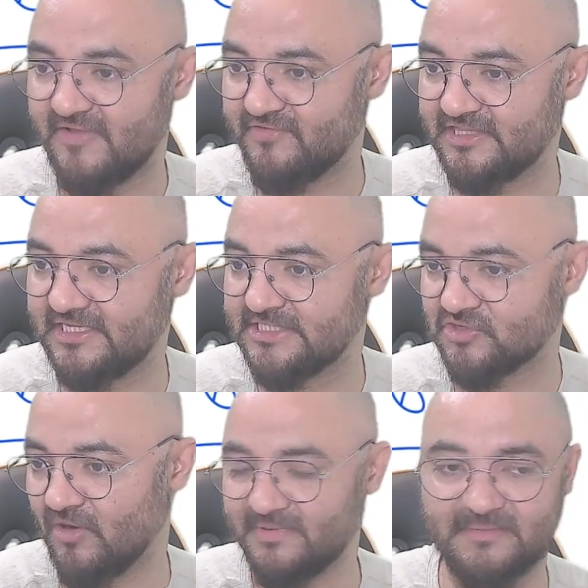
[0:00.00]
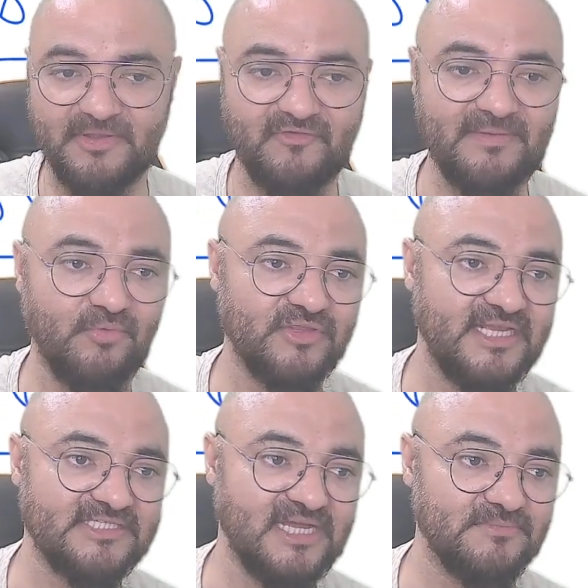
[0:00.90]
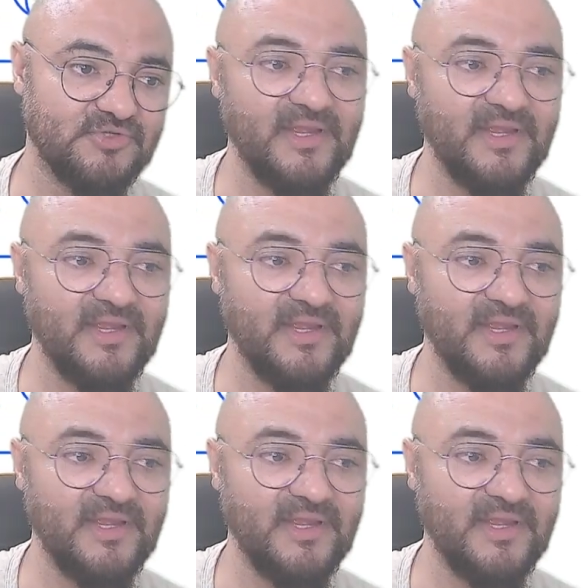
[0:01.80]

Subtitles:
Everything is common between both the exams.